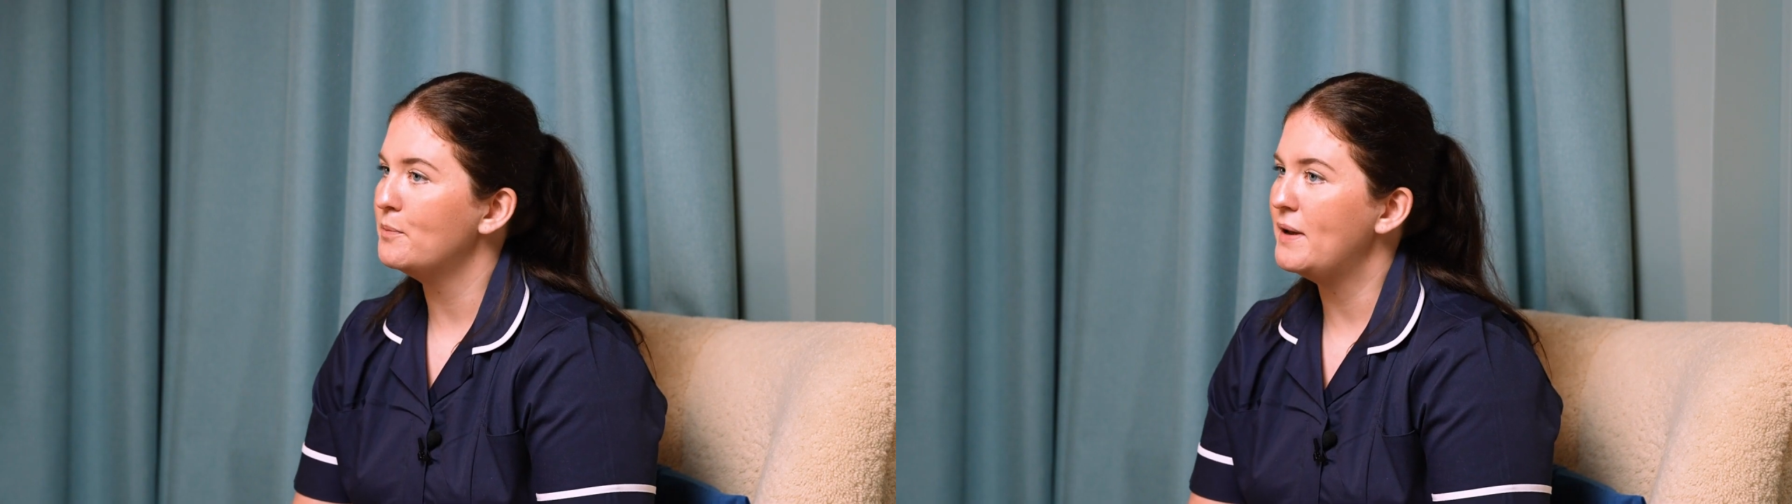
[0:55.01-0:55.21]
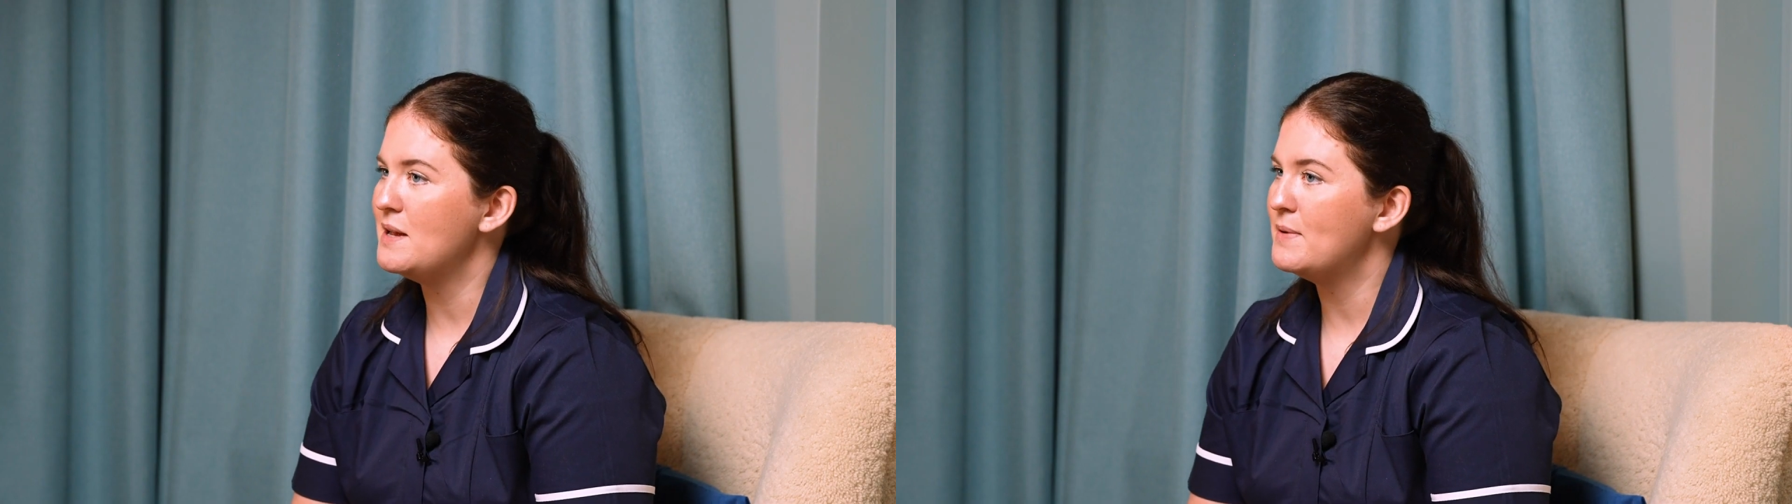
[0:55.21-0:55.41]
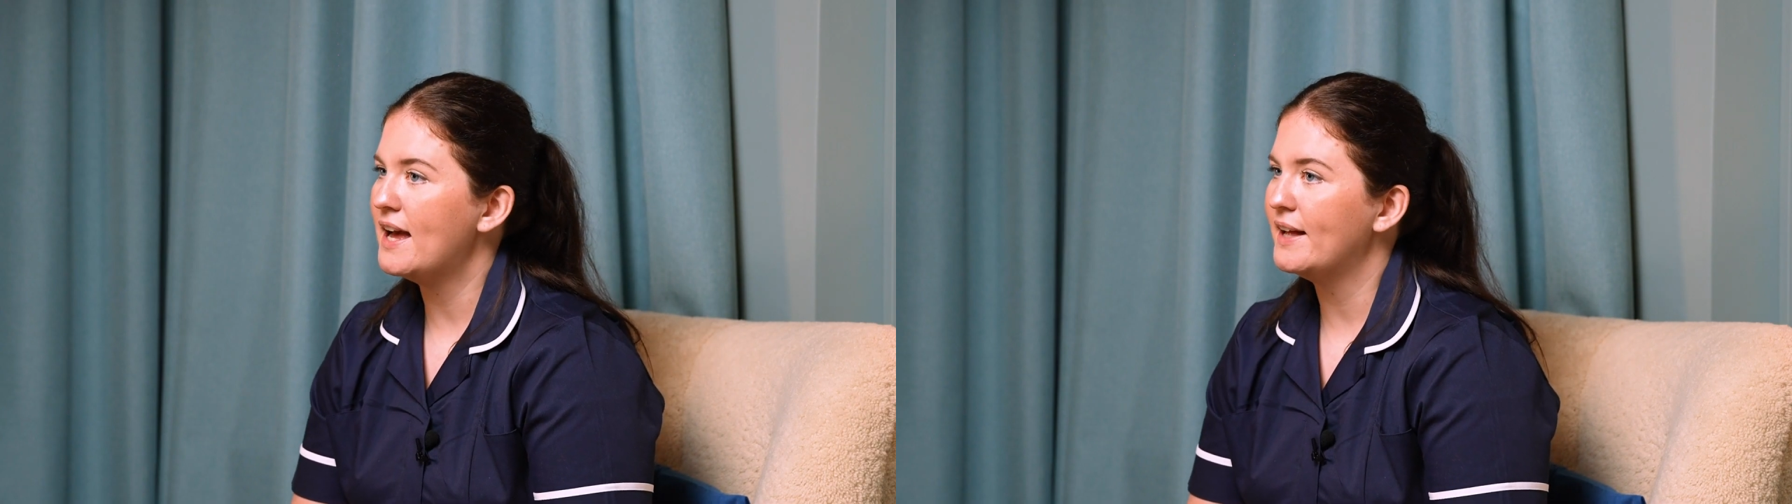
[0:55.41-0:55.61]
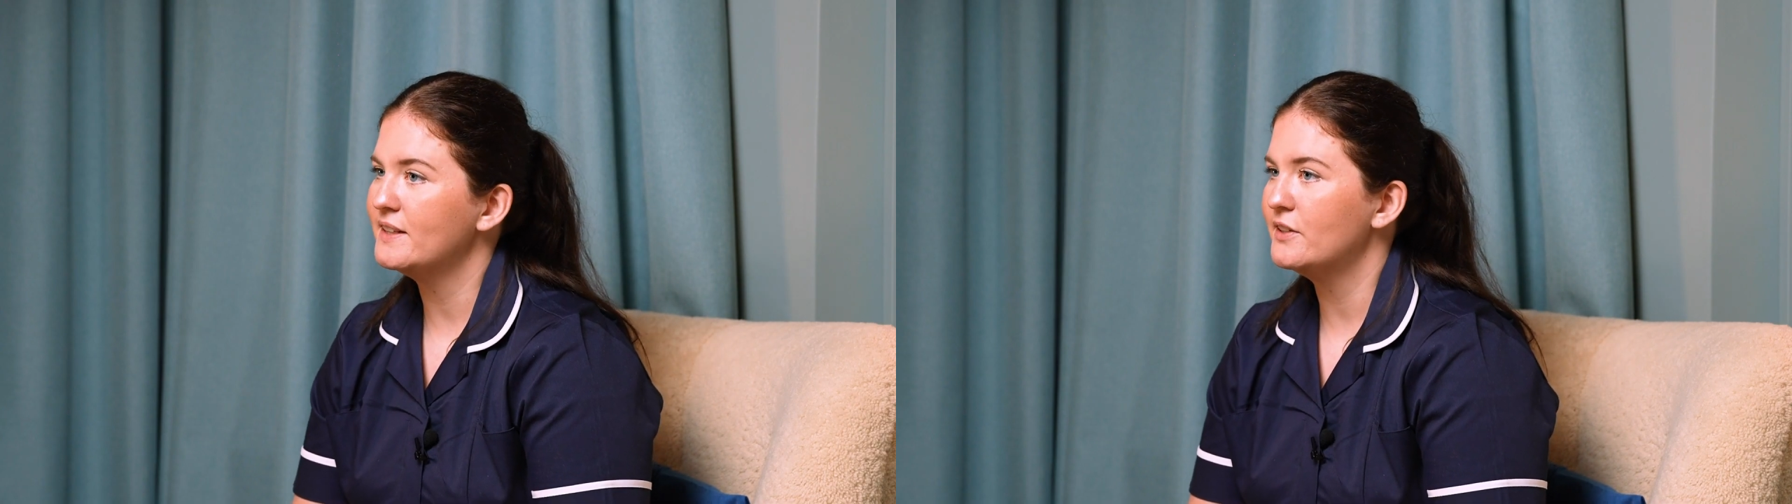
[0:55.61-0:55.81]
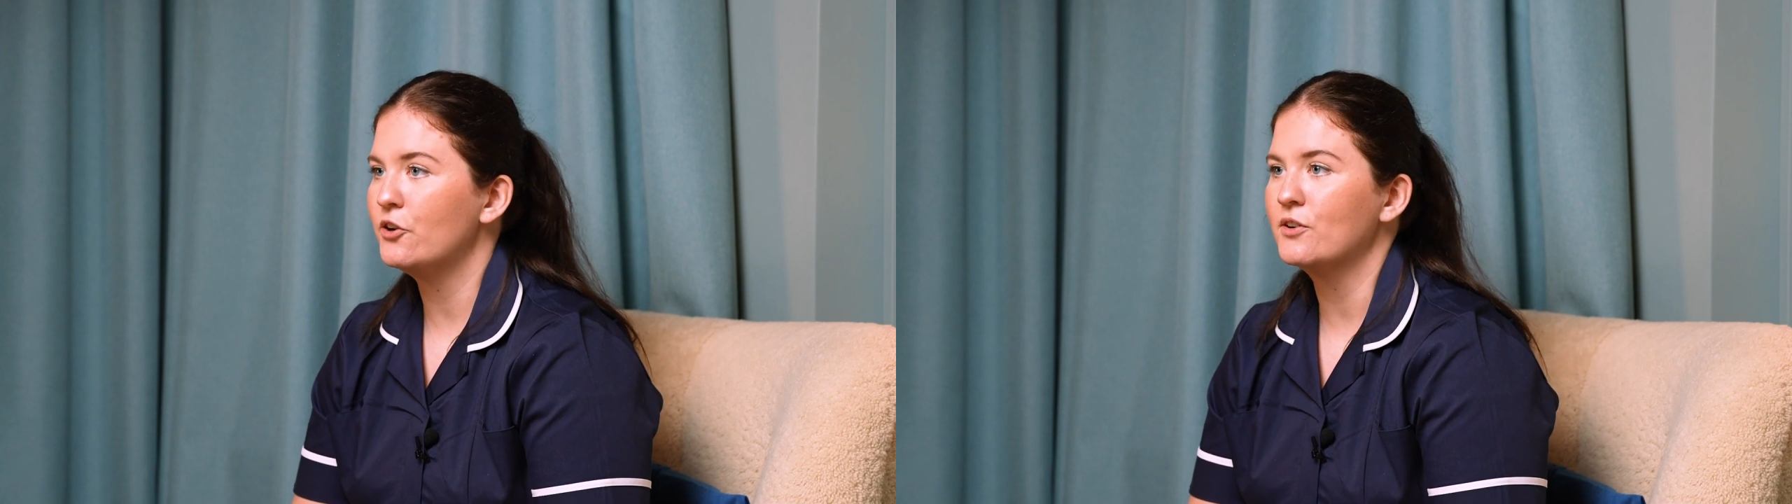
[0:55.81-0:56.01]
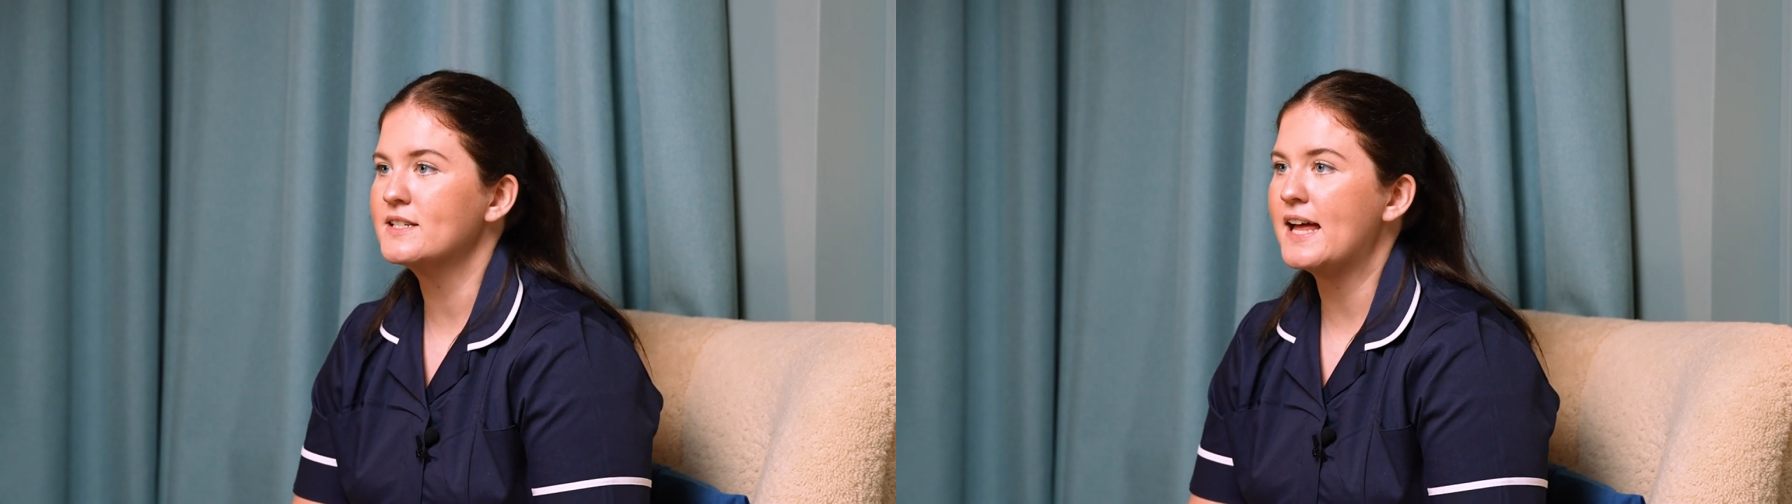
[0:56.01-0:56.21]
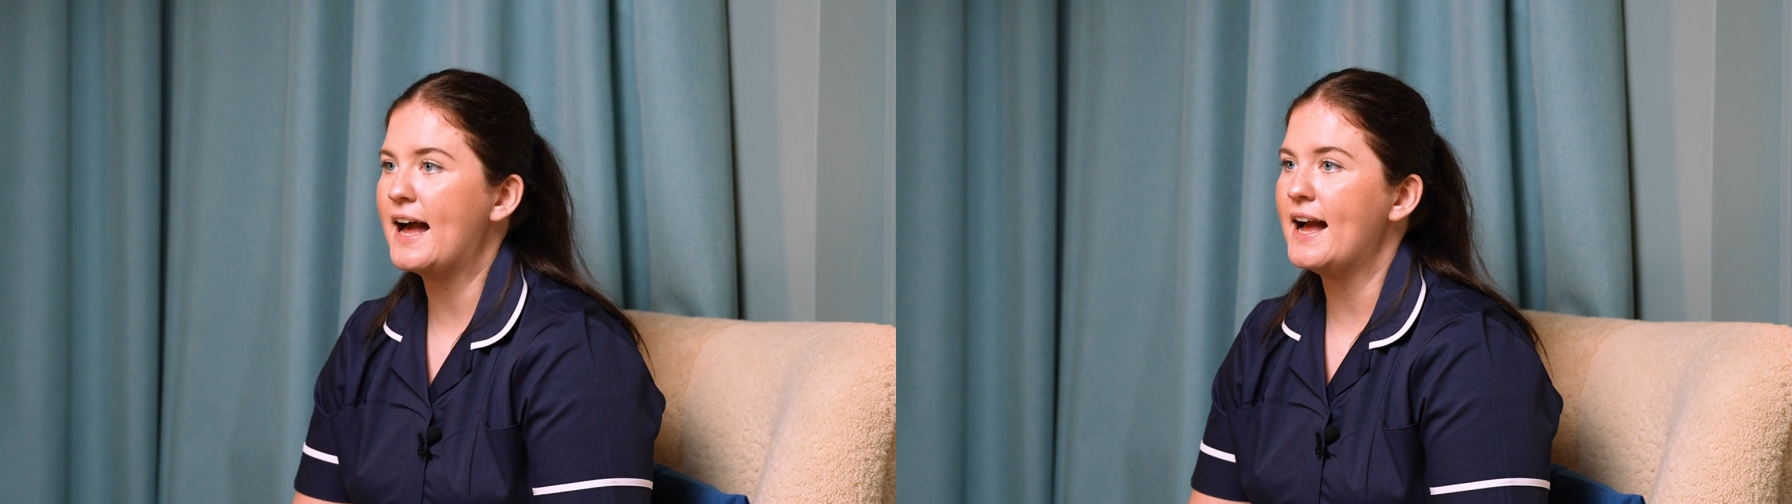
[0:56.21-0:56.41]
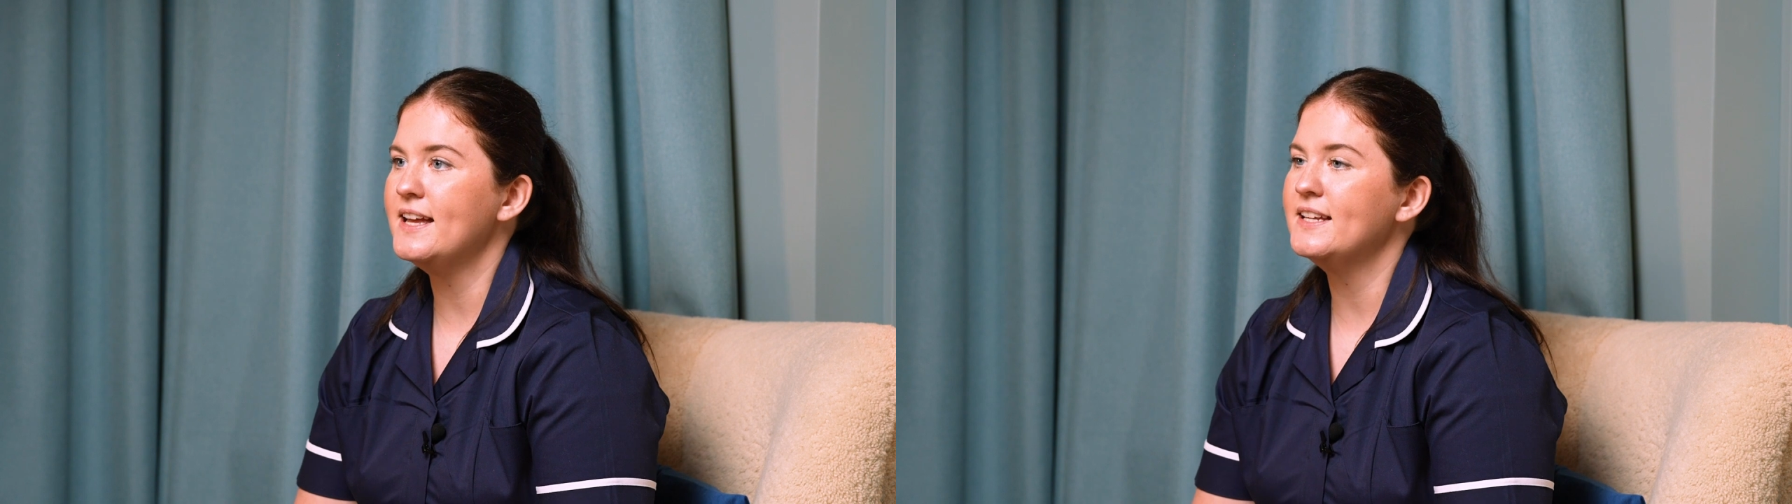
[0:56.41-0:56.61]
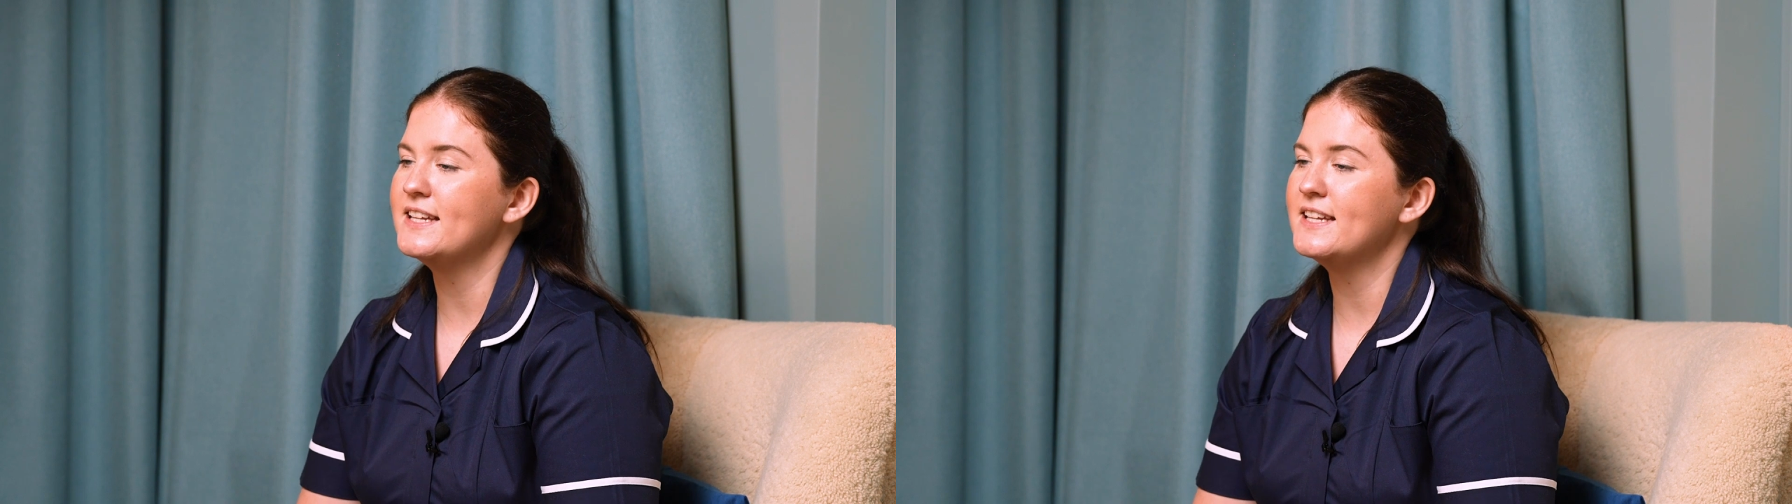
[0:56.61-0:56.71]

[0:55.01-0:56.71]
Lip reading: baby has a tongue tie,